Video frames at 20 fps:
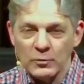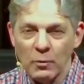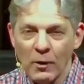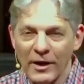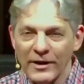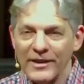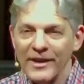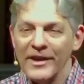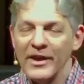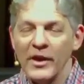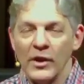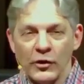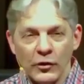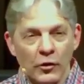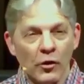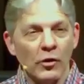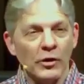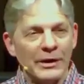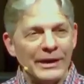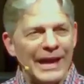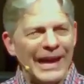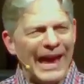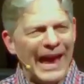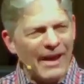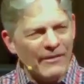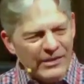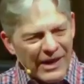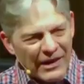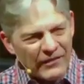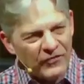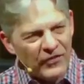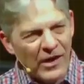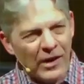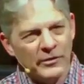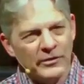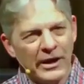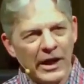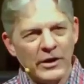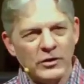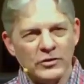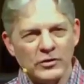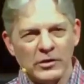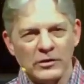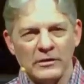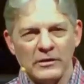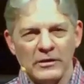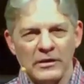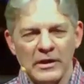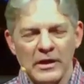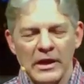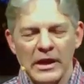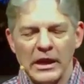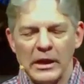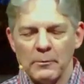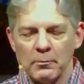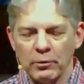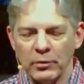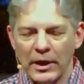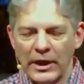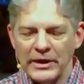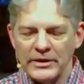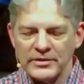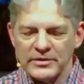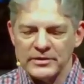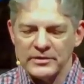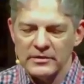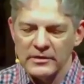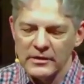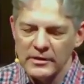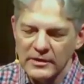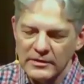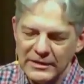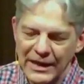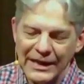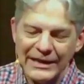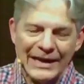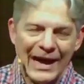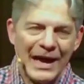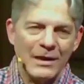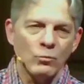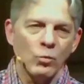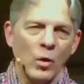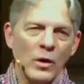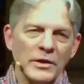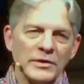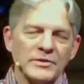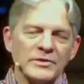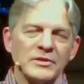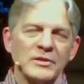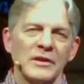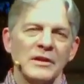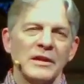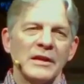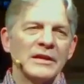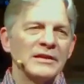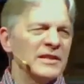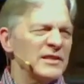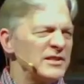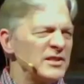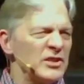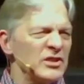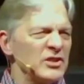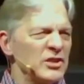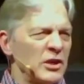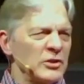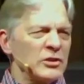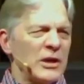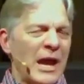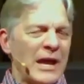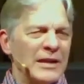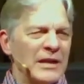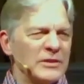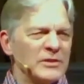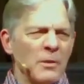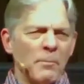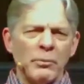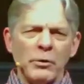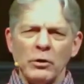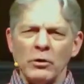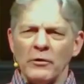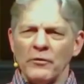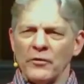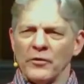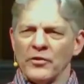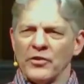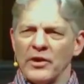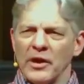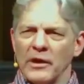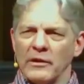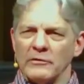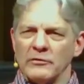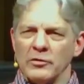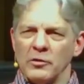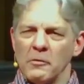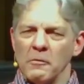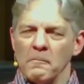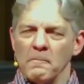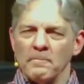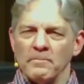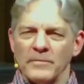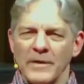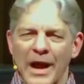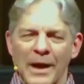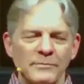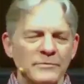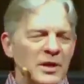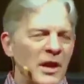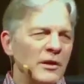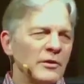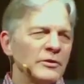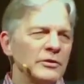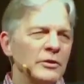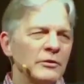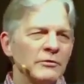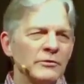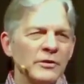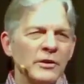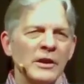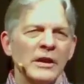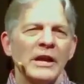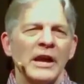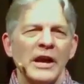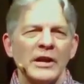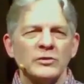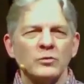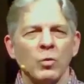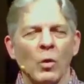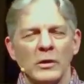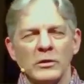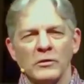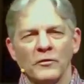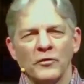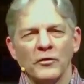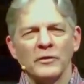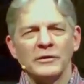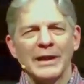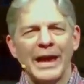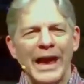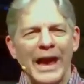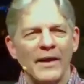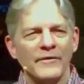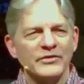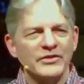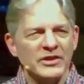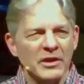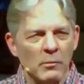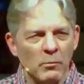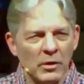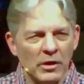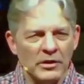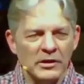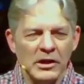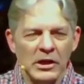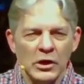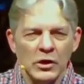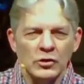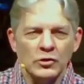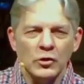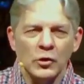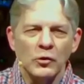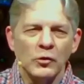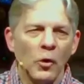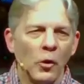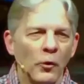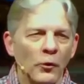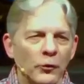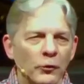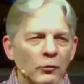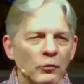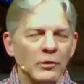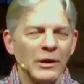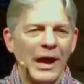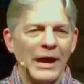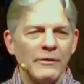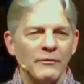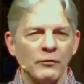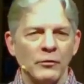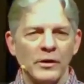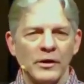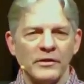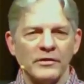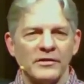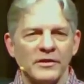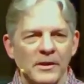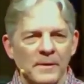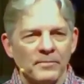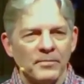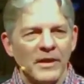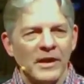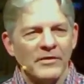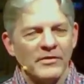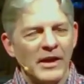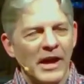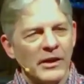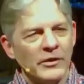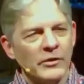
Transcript: then guess what? You're going to have that foundation in place that God wants. This is such, and it's a beautiful thing, too. I'm telling you, it's wonderful to have someone to go through life with